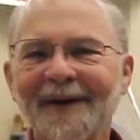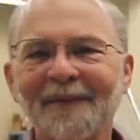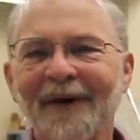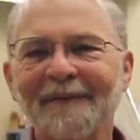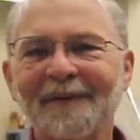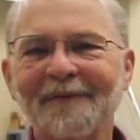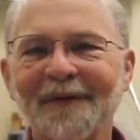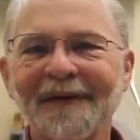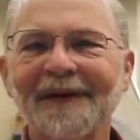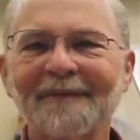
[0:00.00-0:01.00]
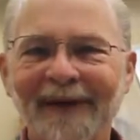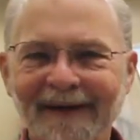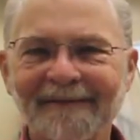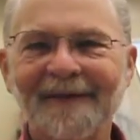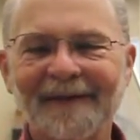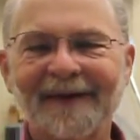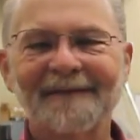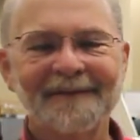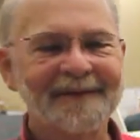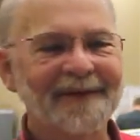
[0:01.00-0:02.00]
a problem for them.
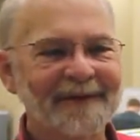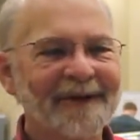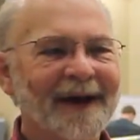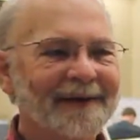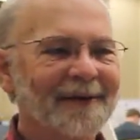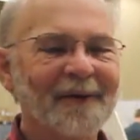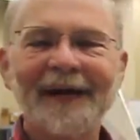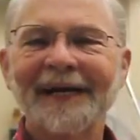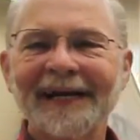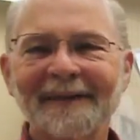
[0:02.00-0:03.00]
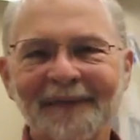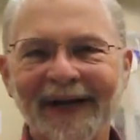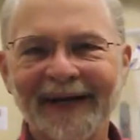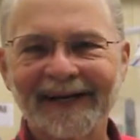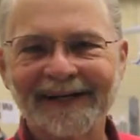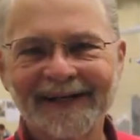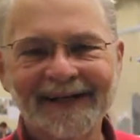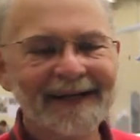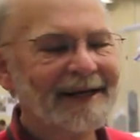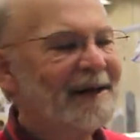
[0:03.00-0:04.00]
They've gotten quite adept at it.
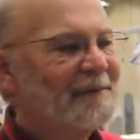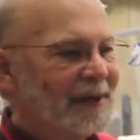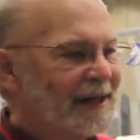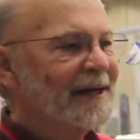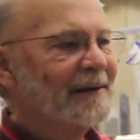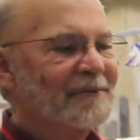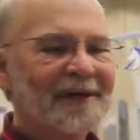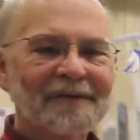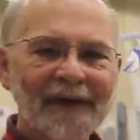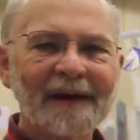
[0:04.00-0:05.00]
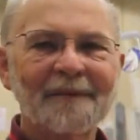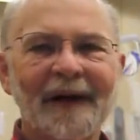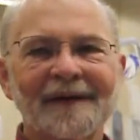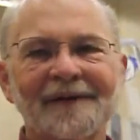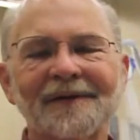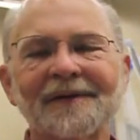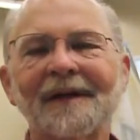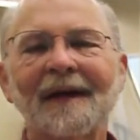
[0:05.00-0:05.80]
But it comes in flat boxes